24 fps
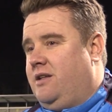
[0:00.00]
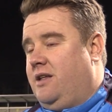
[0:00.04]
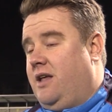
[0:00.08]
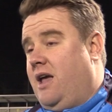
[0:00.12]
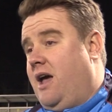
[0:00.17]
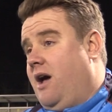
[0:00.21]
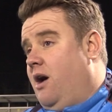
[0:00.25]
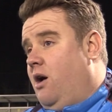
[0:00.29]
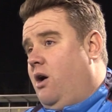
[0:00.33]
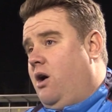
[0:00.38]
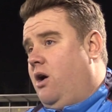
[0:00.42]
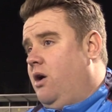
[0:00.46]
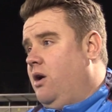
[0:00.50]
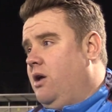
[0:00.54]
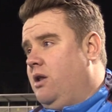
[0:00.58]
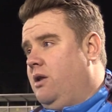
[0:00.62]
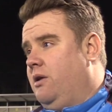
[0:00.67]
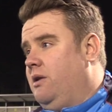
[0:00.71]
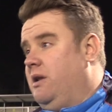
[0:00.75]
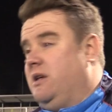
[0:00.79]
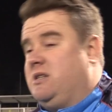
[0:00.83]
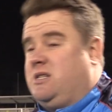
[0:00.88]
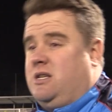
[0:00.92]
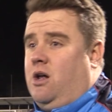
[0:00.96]
Yeah,
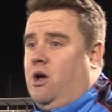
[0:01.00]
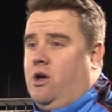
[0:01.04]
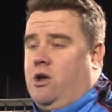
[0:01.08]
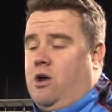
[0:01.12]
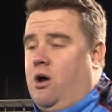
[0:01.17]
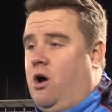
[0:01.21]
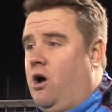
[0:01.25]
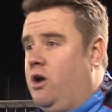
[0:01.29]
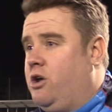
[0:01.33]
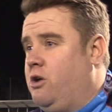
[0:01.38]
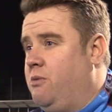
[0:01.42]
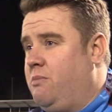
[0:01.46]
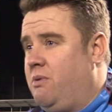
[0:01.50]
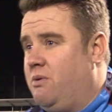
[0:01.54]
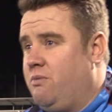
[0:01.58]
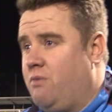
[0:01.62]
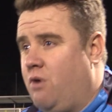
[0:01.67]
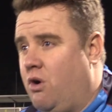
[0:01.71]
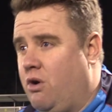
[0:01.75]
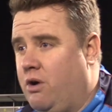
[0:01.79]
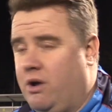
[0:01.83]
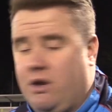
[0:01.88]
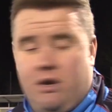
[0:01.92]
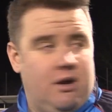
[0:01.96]
listen, I could be
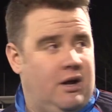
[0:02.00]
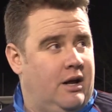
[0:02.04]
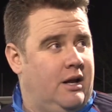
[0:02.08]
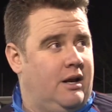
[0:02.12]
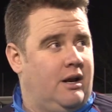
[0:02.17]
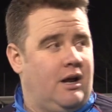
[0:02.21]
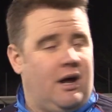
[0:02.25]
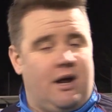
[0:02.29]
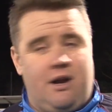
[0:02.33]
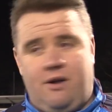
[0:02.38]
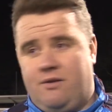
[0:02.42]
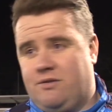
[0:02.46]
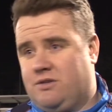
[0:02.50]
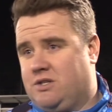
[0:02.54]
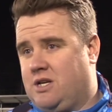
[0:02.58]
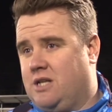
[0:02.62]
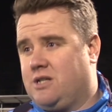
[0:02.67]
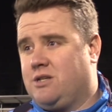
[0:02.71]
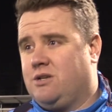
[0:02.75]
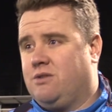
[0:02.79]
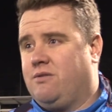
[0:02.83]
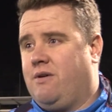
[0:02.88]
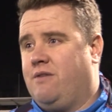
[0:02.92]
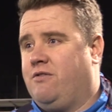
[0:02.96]
wrong, and I've
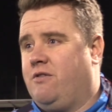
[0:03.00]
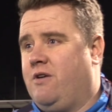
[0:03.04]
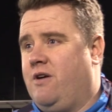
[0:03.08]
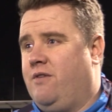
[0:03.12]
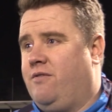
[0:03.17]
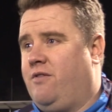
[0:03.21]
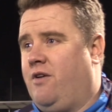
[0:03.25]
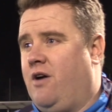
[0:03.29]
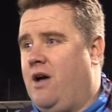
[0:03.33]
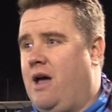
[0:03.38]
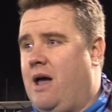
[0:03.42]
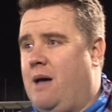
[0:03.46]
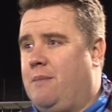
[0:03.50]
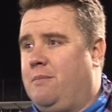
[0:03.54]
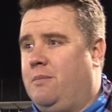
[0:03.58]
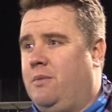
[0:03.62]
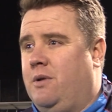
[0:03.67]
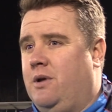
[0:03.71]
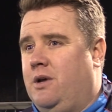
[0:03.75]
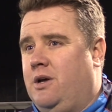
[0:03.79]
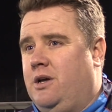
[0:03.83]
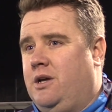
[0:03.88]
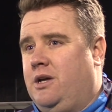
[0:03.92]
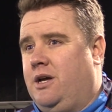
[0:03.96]
said to the referee, if I am,
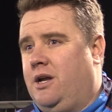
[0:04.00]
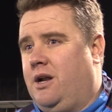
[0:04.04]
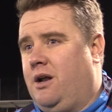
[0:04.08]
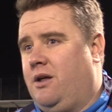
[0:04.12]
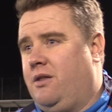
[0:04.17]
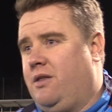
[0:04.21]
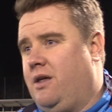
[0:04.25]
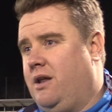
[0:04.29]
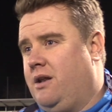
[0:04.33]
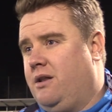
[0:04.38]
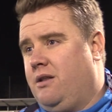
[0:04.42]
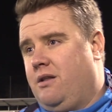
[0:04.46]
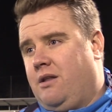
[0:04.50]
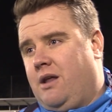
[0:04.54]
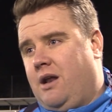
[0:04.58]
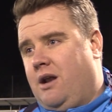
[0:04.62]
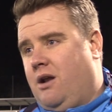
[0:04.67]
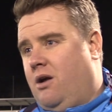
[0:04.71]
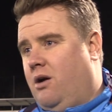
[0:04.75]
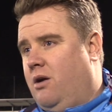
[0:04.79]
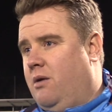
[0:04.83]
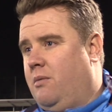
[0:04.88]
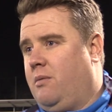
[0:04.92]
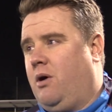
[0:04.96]

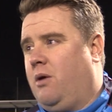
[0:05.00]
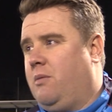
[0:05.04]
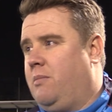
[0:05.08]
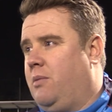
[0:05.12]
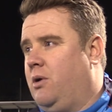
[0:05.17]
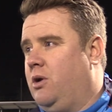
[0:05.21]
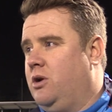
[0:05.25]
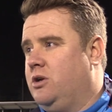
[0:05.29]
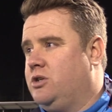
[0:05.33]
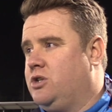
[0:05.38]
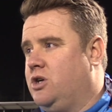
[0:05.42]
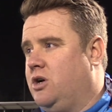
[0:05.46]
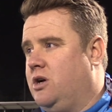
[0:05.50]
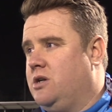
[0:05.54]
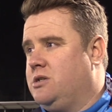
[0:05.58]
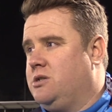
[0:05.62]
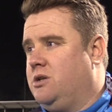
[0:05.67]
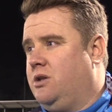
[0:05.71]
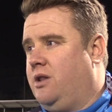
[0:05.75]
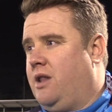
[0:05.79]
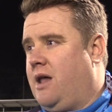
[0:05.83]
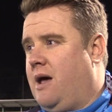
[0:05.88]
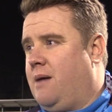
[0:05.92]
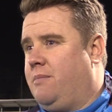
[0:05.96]
then I
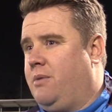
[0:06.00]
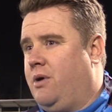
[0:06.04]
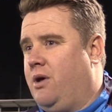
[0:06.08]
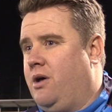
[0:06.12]
apologise on that.